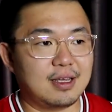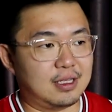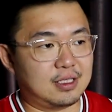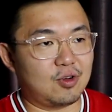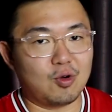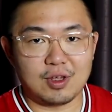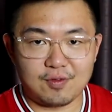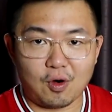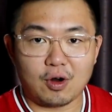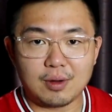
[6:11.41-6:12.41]
It's only
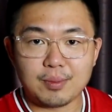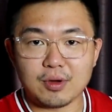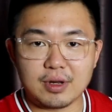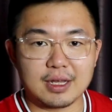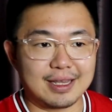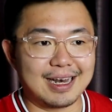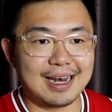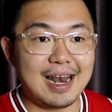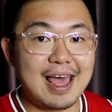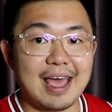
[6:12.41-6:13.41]
for the building. The
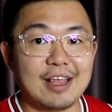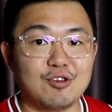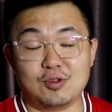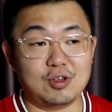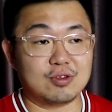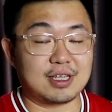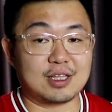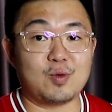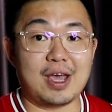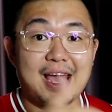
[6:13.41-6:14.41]
land, you need to
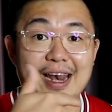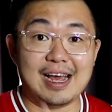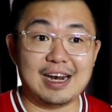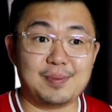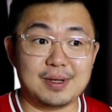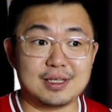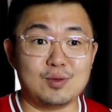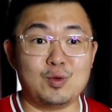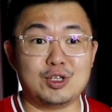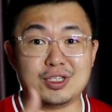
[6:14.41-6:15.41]
settle with another
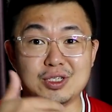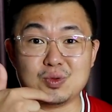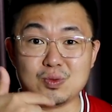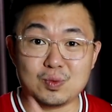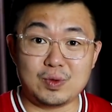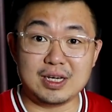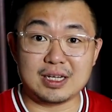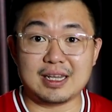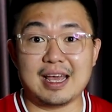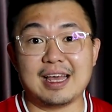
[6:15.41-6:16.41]
person, which is weird.